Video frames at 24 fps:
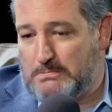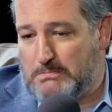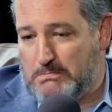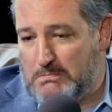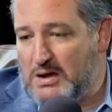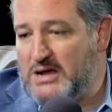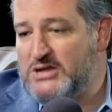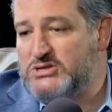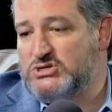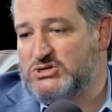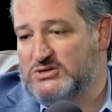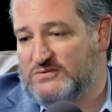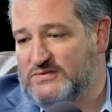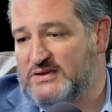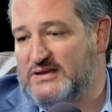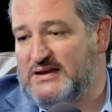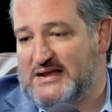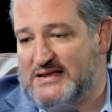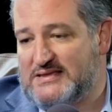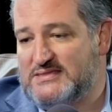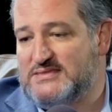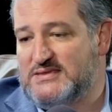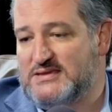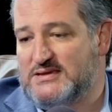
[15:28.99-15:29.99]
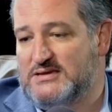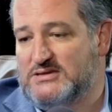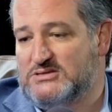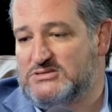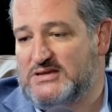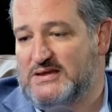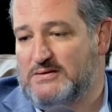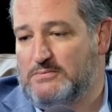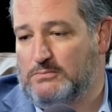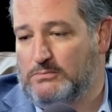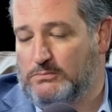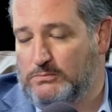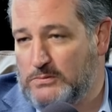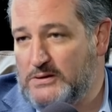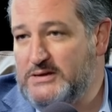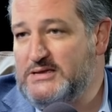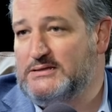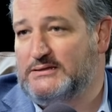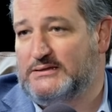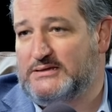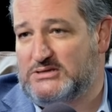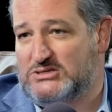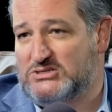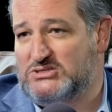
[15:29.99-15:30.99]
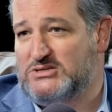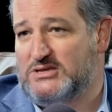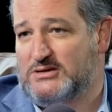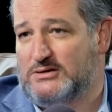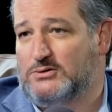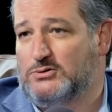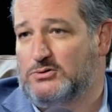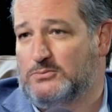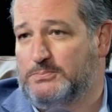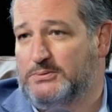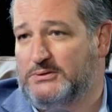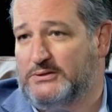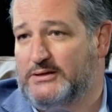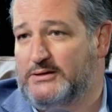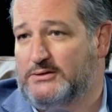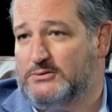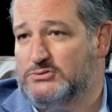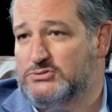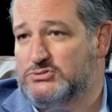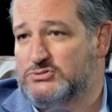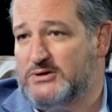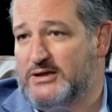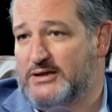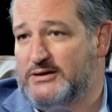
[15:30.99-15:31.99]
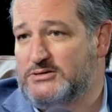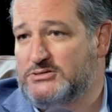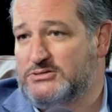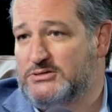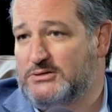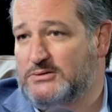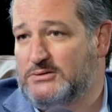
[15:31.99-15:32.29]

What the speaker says: much of it, I think, is a really cynical political strategy.